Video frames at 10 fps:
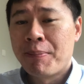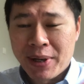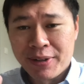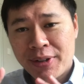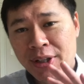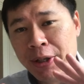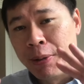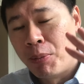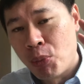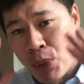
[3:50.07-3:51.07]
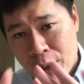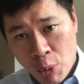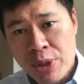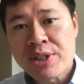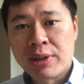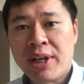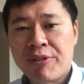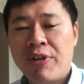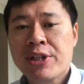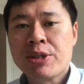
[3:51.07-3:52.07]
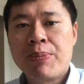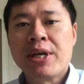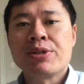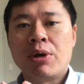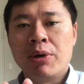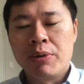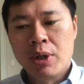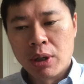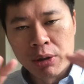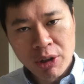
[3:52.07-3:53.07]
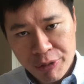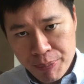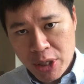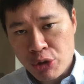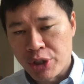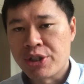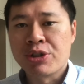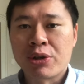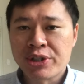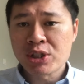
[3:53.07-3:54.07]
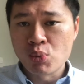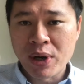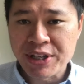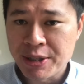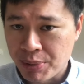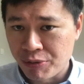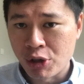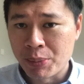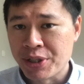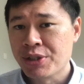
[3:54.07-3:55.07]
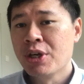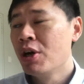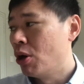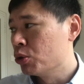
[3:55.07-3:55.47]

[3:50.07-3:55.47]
But we always select funds based on a lot of matrix. It's not just 1 year performance.